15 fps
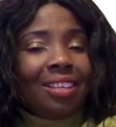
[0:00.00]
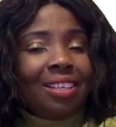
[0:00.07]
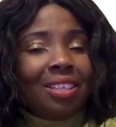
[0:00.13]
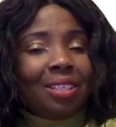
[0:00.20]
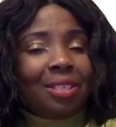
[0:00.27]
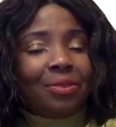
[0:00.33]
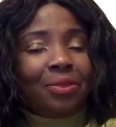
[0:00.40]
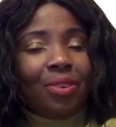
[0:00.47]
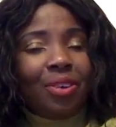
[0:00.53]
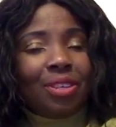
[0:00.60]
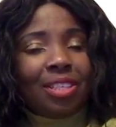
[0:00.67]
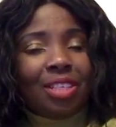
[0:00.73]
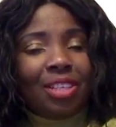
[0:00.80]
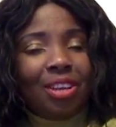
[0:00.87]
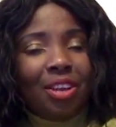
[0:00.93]
It's
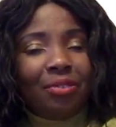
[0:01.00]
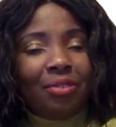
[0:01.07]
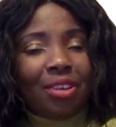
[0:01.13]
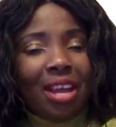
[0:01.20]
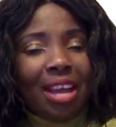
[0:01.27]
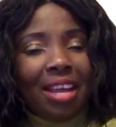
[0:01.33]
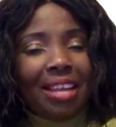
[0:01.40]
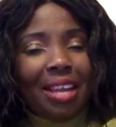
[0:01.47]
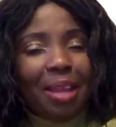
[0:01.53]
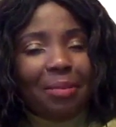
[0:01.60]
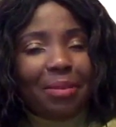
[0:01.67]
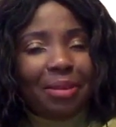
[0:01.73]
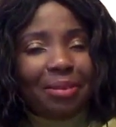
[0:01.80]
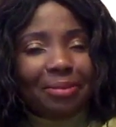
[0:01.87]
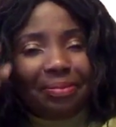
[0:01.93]
frozen now, if you can hear
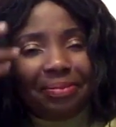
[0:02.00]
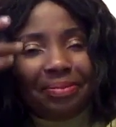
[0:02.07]
me.